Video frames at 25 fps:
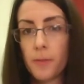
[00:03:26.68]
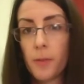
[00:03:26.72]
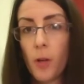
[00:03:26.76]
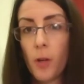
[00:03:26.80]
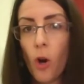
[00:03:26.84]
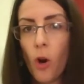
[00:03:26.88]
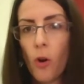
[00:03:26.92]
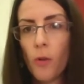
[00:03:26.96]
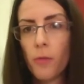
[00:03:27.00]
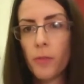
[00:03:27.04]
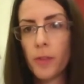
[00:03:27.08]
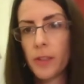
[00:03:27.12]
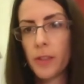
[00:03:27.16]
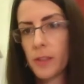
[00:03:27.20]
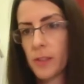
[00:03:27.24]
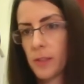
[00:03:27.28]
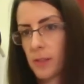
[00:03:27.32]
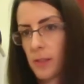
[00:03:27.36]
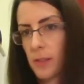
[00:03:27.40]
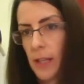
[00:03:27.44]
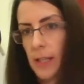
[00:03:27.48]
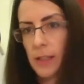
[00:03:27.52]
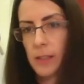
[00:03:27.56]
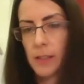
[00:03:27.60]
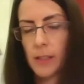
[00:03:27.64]
COVID,
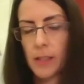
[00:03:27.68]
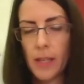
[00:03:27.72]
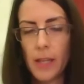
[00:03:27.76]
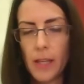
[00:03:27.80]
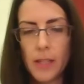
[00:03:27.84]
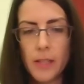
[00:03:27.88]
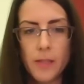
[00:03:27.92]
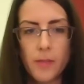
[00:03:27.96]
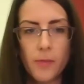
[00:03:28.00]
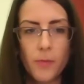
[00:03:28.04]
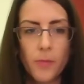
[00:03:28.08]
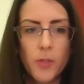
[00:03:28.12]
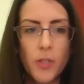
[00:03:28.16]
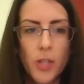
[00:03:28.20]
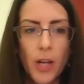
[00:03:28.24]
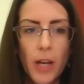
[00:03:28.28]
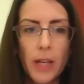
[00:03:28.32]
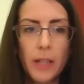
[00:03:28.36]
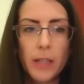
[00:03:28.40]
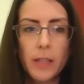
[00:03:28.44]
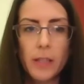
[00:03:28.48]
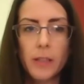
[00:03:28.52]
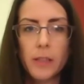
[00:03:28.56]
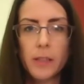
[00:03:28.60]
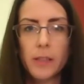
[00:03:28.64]
like the case of
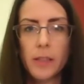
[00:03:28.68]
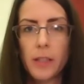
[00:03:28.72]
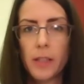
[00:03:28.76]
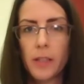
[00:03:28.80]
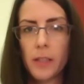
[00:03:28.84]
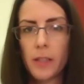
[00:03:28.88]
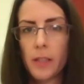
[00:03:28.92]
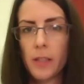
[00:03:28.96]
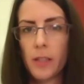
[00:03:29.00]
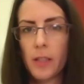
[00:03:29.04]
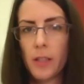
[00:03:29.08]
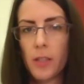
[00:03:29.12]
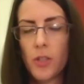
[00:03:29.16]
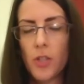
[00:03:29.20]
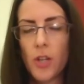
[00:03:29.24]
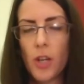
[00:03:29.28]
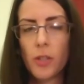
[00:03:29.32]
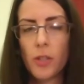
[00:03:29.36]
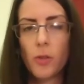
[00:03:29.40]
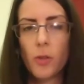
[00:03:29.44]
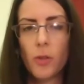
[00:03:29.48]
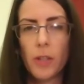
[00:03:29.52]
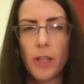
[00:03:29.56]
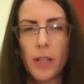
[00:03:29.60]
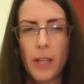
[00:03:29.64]
China in
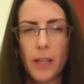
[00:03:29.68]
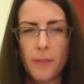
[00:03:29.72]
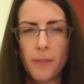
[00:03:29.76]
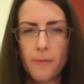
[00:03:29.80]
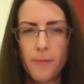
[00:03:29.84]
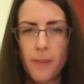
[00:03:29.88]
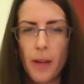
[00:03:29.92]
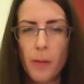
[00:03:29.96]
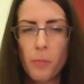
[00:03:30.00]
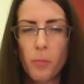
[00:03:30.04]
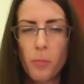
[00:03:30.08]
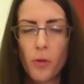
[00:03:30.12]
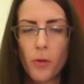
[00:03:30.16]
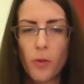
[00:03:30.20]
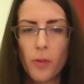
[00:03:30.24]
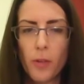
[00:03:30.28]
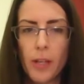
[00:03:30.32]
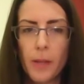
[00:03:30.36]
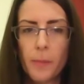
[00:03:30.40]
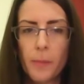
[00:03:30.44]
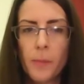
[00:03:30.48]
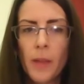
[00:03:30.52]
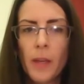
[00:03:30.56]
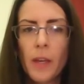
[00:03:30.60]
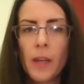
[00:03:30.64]
January and
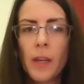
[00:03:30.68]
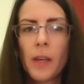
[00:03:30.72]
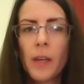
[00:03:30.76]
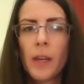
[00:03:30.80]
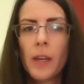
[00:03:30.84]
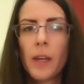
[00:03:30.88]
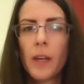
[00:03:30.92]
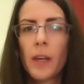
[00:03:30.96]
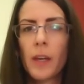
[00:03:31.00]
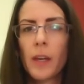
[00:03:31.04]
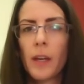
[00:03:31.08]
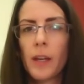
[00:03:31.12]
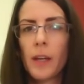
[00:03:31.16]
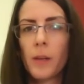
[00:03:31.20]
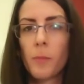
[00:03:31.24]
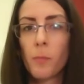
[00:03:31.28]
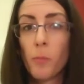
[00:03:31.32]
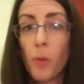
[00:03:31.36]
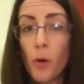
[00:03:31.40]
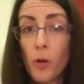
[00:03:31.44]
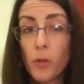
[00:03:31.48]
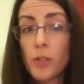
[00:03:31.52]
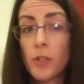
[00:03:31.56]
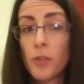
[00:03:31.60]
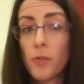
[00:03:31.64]
February,
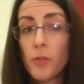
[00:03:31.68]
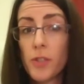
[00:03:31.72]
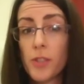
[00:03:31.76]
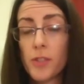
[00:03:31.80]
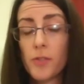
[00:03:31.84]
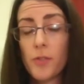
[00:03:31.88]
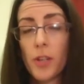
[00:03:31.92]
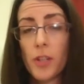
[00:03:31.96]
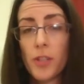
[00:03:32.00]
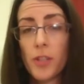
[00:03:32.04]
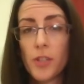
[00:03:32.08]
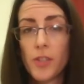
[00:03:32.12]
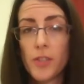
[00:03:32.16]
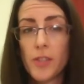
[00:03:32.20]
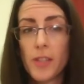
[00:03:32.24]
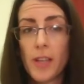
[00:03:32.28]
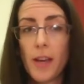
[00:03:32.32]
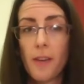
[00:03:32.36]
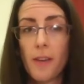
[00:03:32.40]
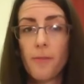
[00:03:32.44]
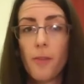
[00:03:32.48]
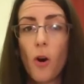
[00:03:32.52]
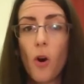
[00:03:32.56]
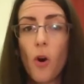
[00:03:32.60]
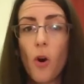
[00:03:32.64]
border restrictions
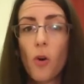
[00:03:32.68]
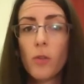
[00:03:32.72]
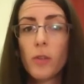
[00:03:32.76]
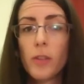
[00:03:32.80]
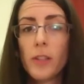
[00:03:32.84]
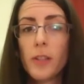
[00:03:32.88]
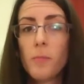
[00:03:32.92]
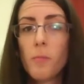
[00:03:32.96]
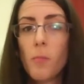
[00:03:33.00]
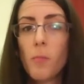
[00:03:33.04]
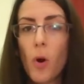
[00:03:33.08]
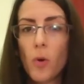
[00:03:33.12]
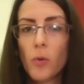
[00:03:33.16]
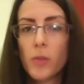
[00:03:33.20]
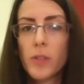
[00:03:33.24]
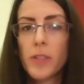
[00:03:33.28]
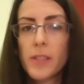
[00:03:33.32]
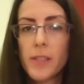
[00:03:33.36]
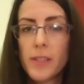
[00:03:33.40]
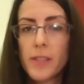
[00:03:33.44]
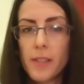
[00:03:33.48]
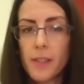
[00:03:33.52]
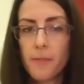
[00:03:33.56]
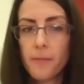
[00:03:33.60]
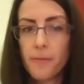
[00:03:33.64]
have only
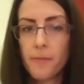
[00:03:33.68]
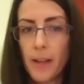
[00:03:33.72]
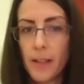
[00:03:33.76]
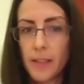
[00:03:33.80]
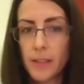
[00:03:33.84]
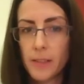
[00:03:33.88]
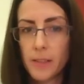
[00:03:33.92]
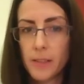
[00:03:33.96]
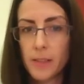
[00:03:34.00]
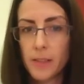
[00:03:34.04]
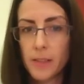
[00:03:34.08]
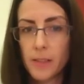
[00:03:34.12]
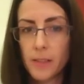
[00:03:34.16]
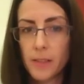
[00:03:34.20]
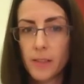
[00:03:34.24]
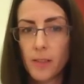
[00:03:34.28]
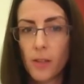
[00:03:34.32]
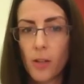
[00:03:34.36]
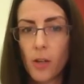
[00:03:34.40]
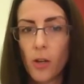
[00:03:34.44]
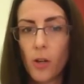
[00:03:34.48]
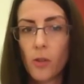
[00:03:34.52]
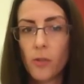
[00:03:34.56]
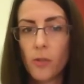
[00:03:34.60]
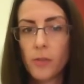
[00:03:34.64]
modest effect
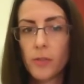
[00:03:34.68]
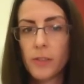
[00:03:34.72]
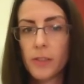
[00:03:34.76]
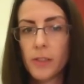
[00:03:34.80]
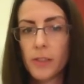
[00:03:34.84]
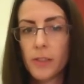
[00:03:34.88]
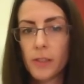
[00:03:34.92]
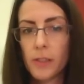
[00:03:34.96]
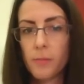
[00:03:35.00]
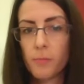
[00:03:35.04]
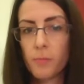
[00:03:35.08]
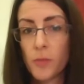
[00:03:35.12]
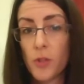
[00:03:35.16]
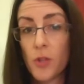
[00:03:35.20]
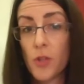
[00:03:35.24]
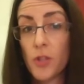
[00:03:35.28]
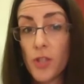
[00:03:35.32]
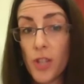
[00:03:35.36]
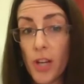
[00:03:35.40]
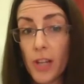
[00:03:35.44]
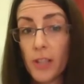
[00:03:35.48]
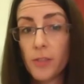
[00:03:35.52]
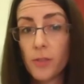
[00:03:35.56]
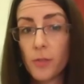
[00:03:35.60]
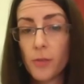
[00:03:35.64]
on the
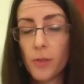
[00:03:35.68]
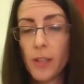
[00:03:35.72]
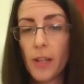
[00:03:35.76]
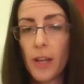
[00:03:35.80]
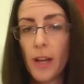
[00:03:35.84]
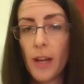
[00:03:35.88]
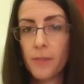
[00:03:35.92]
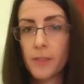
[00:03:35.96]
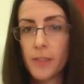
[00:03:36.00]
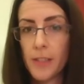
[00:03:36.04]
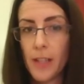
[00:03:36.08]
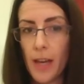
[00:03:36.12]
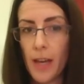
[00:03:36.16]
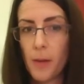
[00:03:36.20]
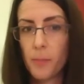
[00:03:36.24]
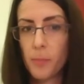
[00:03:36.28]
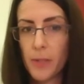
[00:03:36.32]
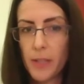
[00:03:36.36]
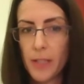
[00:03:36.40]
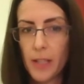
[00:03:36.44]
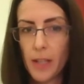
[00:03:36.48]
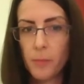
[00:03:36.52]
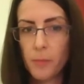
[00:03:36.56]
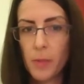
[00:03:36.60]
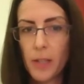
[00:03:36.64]
trajectory of the
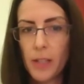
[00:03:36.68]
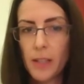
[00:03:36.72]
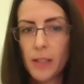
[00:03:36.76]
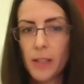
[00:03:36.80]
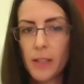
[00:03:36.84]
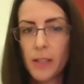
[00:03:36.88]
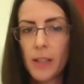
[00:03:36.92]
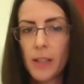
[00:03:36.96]
epidemic,